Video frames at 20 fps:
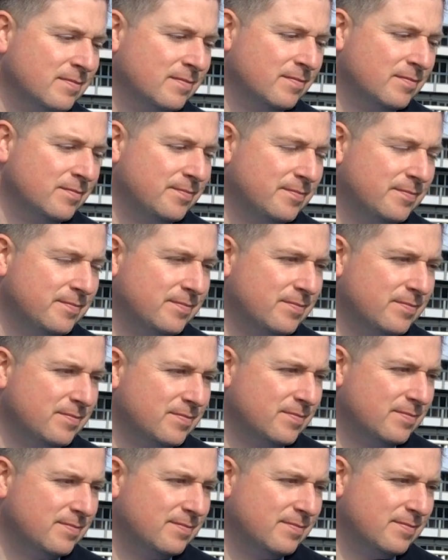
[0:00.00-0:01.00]

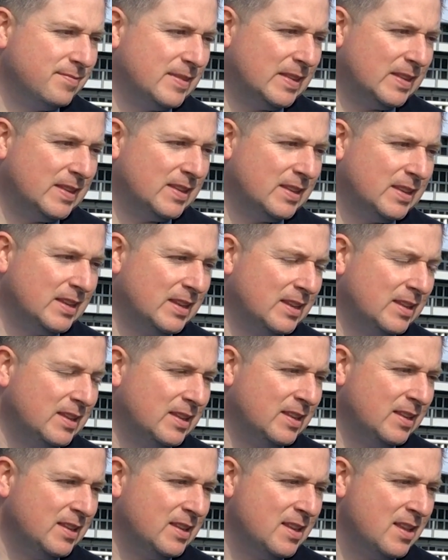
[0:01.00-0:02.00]

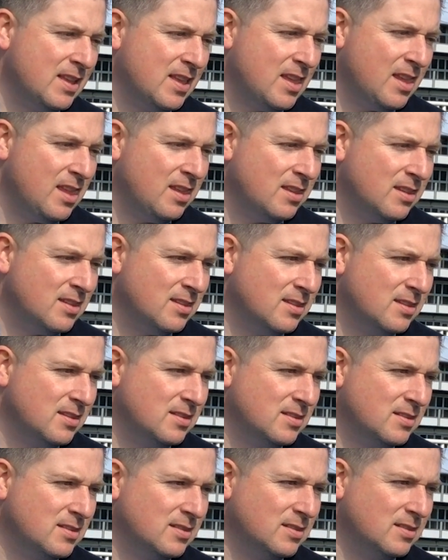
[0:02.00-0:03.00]

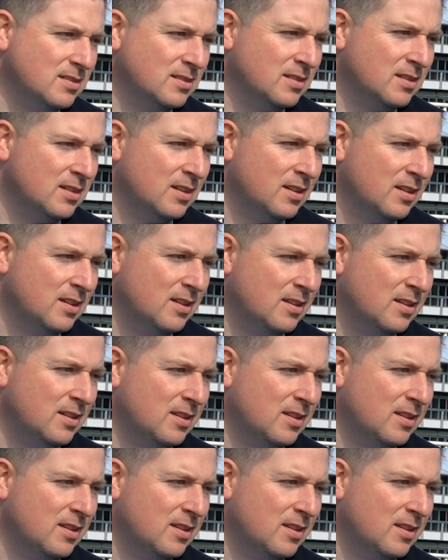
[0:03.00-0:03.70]
This person isn't speaking.